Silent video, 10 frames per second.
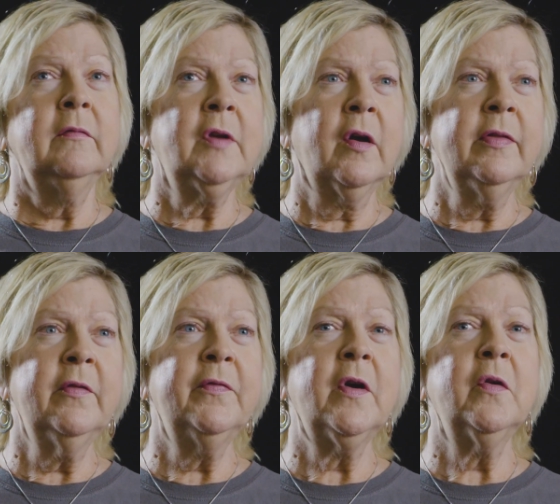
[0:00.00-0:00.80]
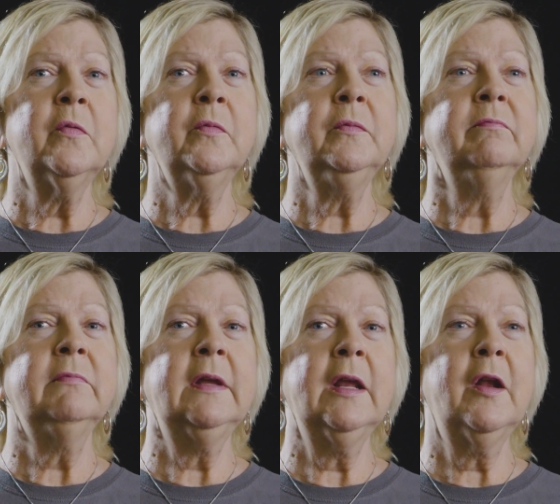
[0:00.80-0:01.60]
talk on the phone,
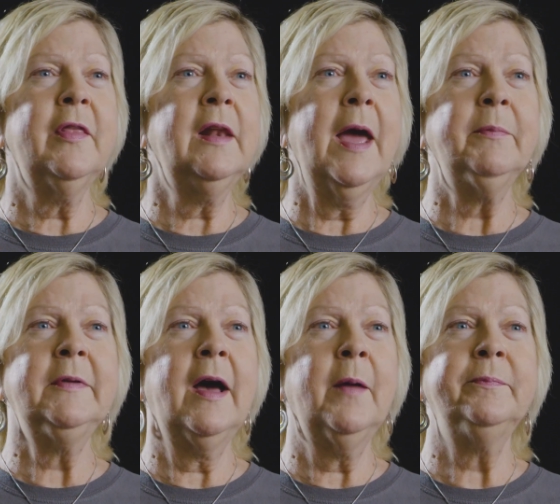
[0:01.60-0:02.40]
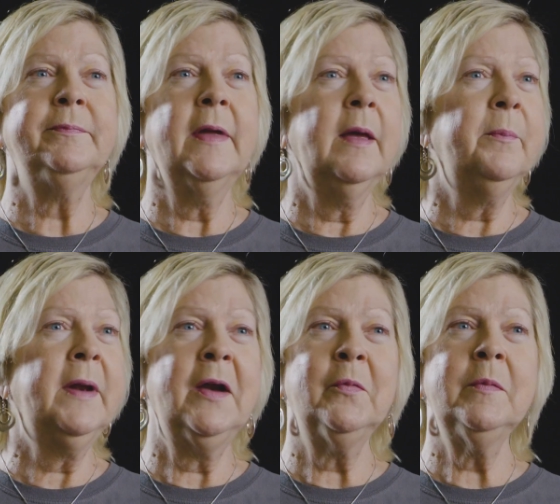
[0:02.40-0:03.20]
get on the laptop,
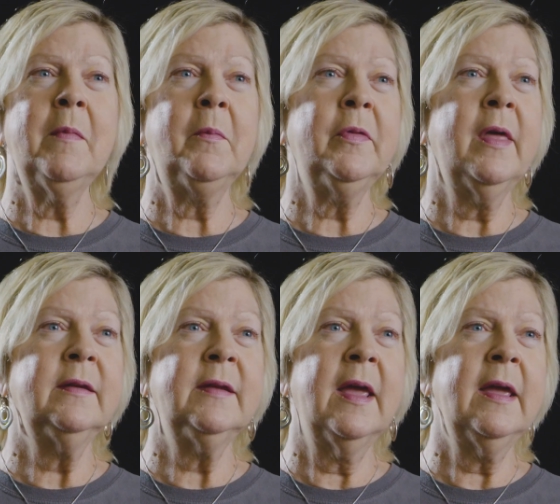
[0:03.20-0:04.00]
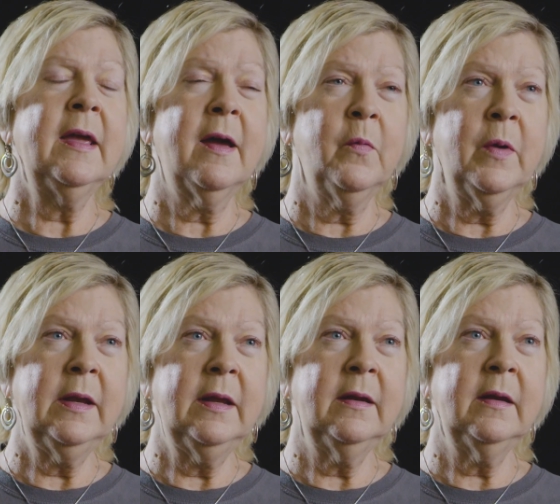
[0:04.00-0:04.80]
but I don't remember that day. I
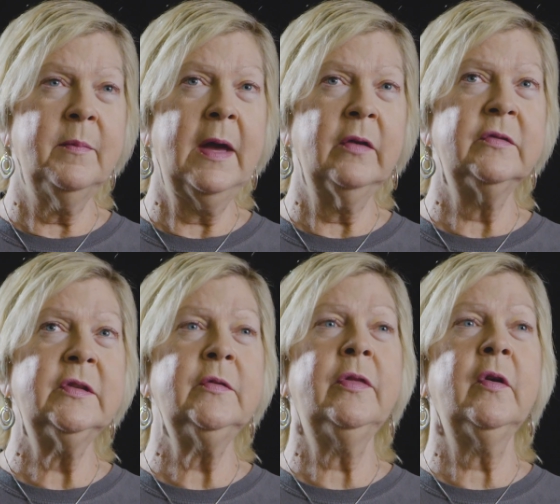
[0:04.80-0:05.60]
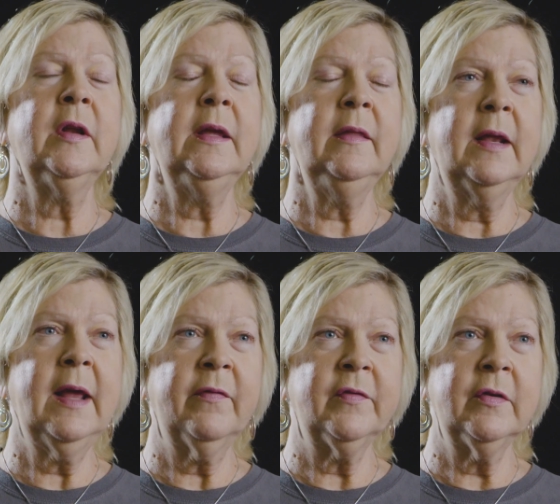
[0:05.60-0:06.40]
went in about 2:30 that
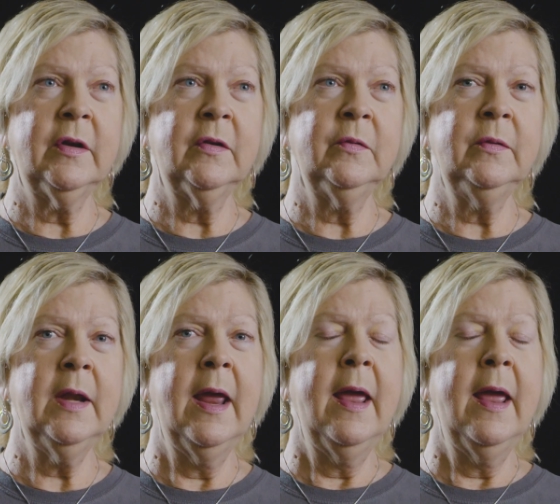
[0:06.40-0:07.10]
afternoon.